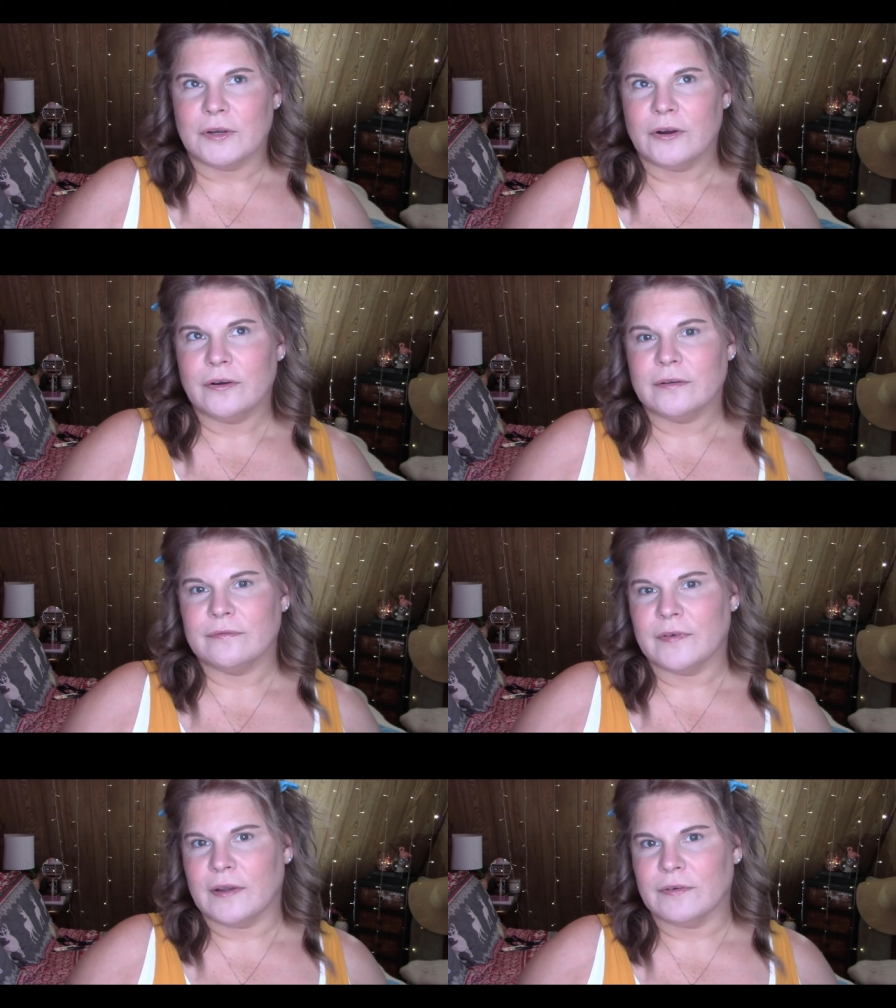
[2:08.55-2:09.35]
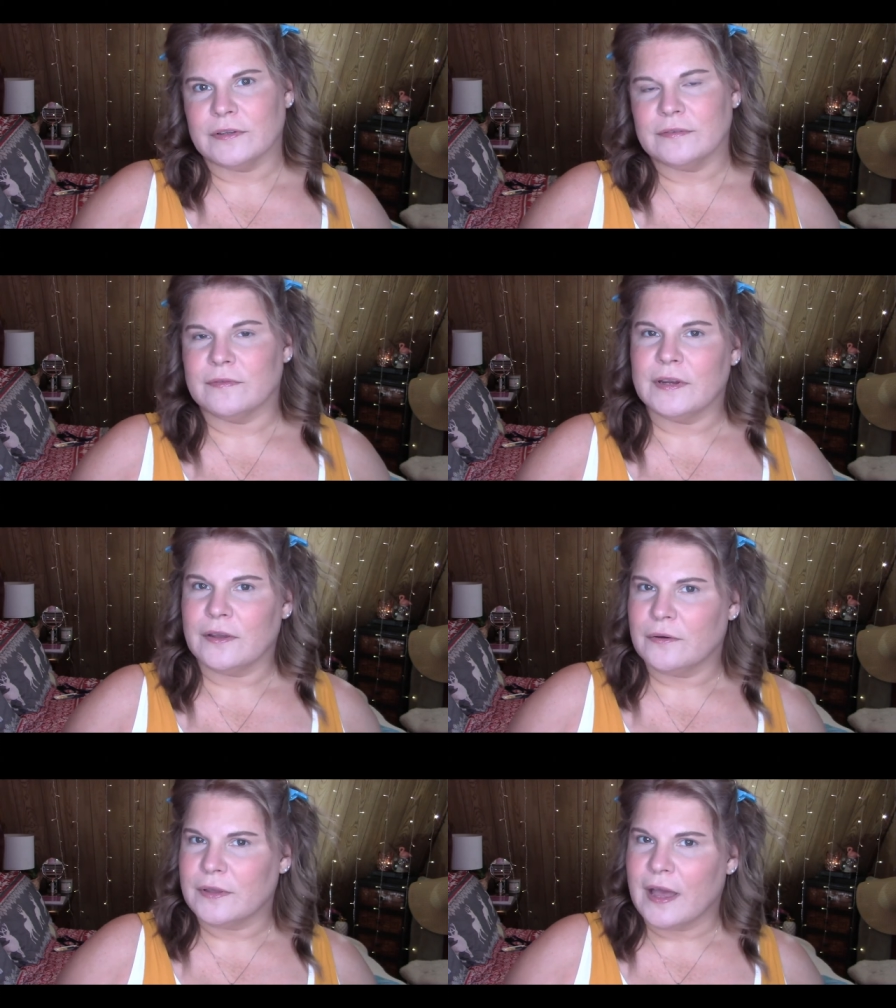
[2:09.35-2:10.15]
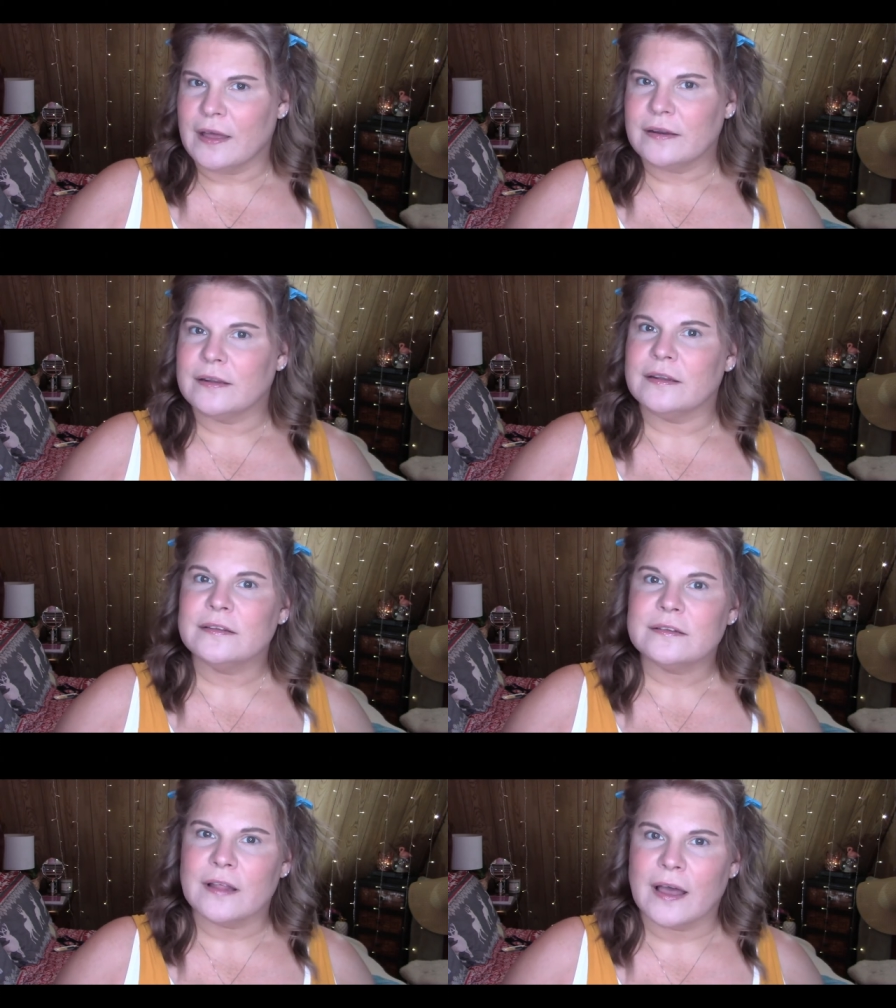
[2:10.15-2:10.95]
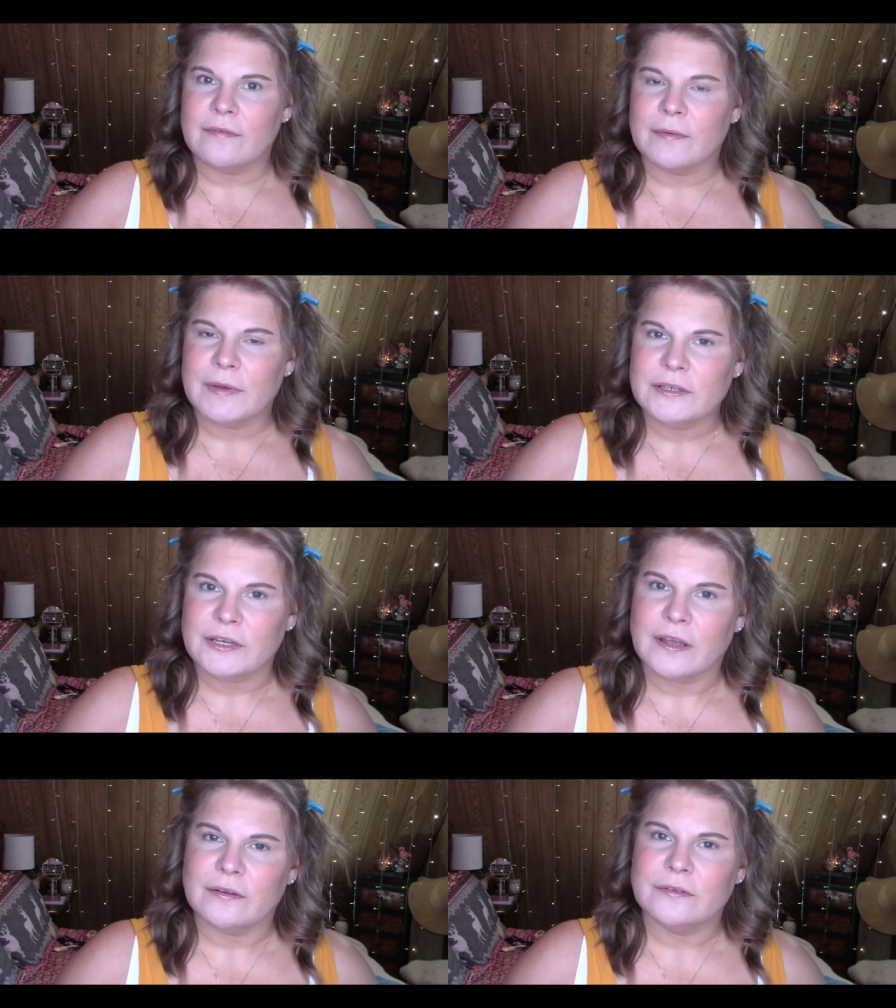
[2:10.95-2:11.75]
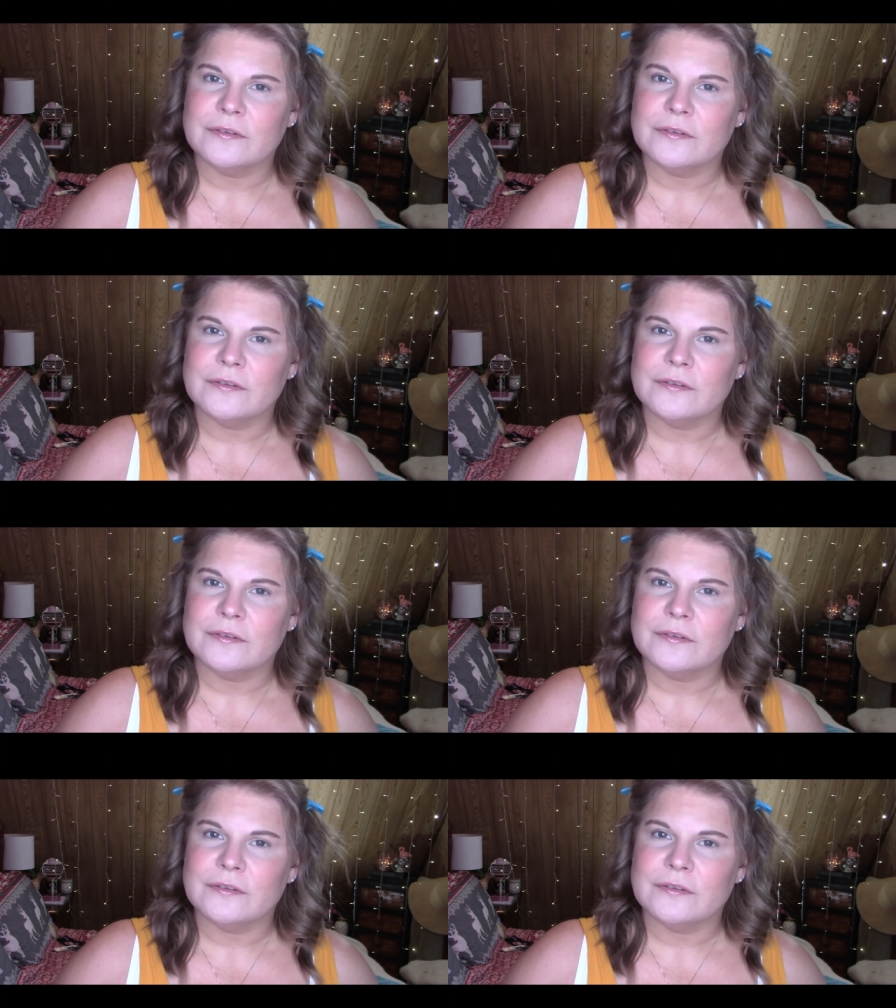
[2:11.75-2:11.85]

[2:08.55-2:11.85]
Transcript: current favorites video yet, it is live on my channel,